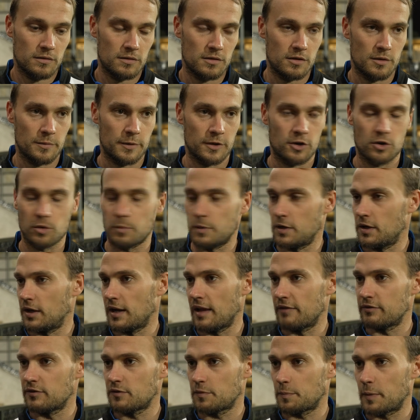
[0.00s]
you become an
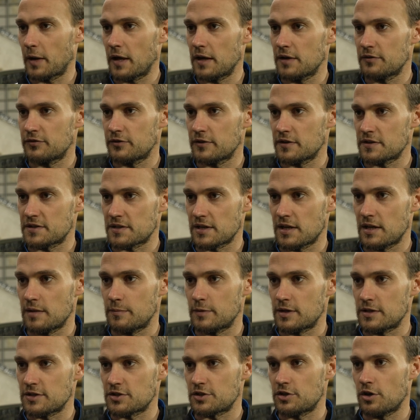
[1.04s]
11th player for the team
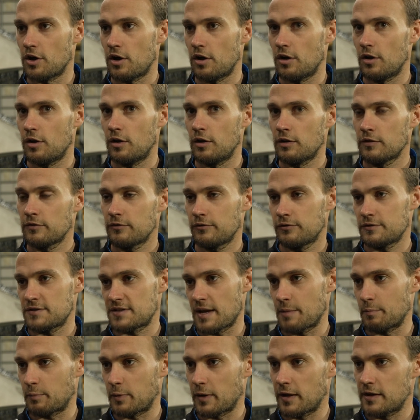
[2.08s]
and it's not a
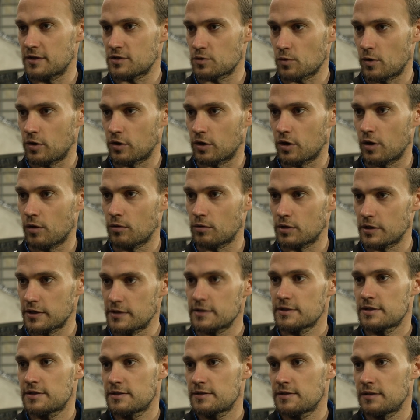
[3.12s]
10 players, one goalie,
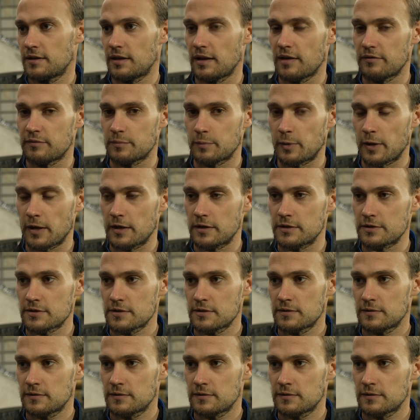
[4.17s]
it's 11 players.